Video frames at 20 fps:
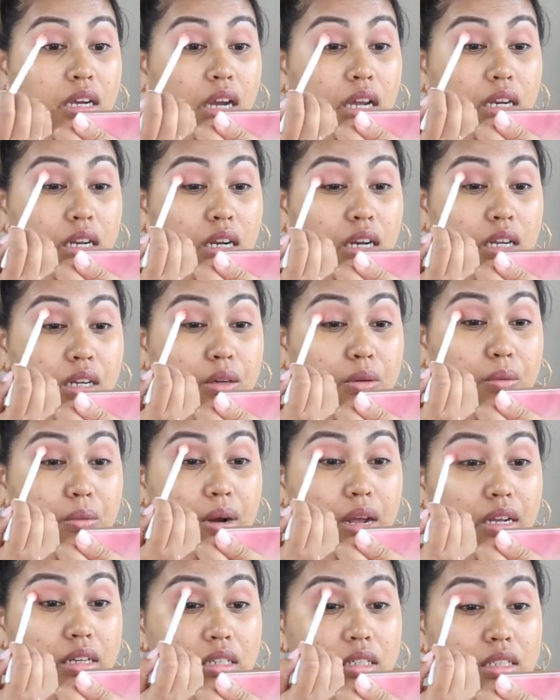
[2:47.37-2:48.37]
Kind of like
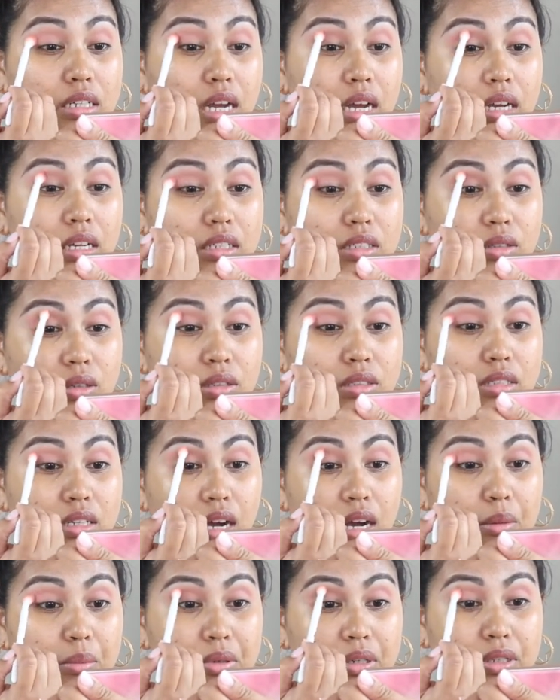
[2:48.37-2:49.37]
run that on
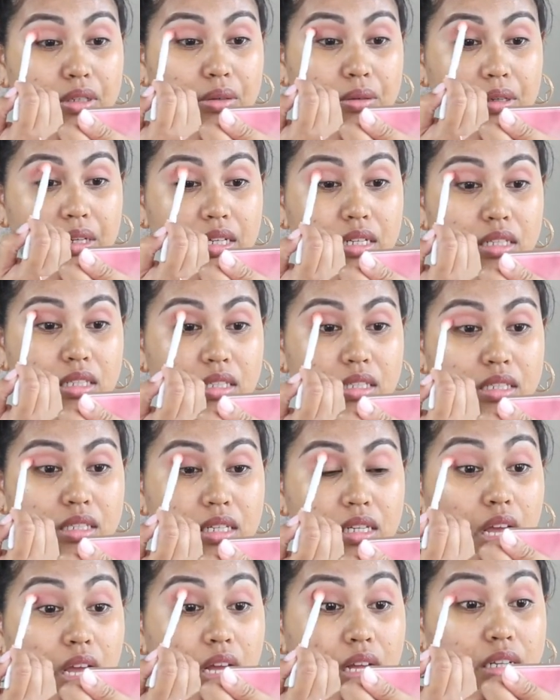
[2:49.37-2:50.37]
the upper
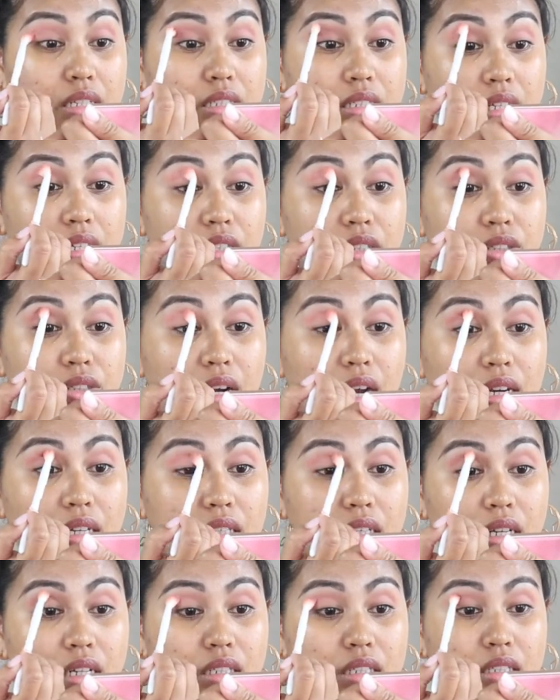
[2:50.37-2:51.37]
crease and then
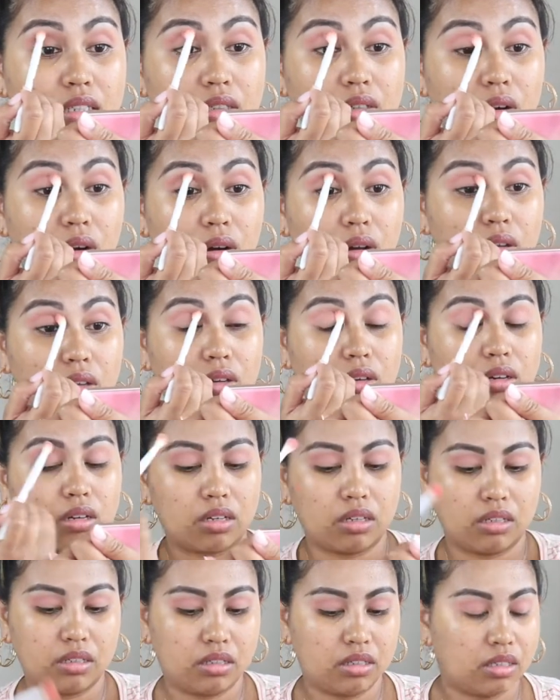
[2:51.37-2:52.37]
drag that
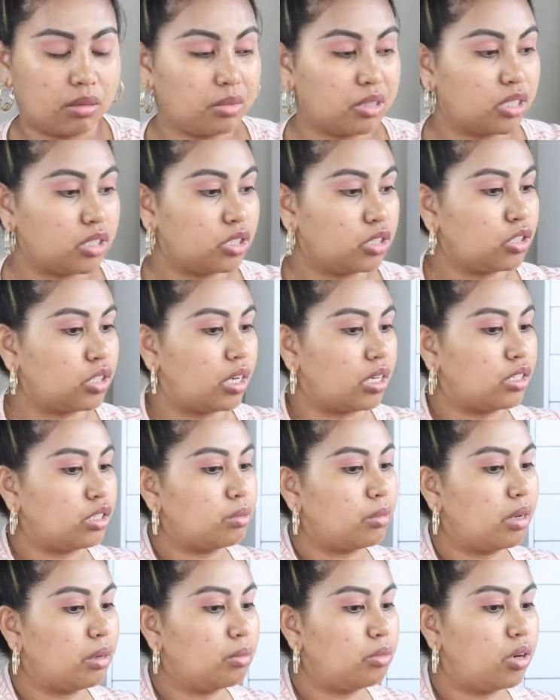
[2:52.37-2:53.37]
color. Let me just
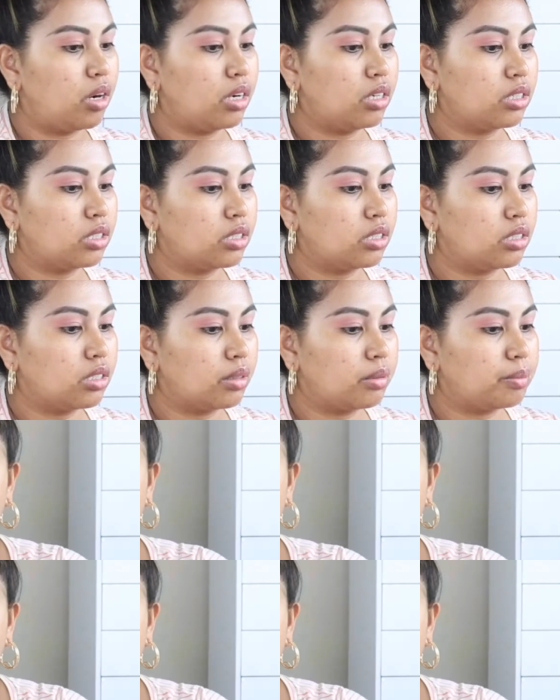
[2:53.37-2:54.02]
change my brush.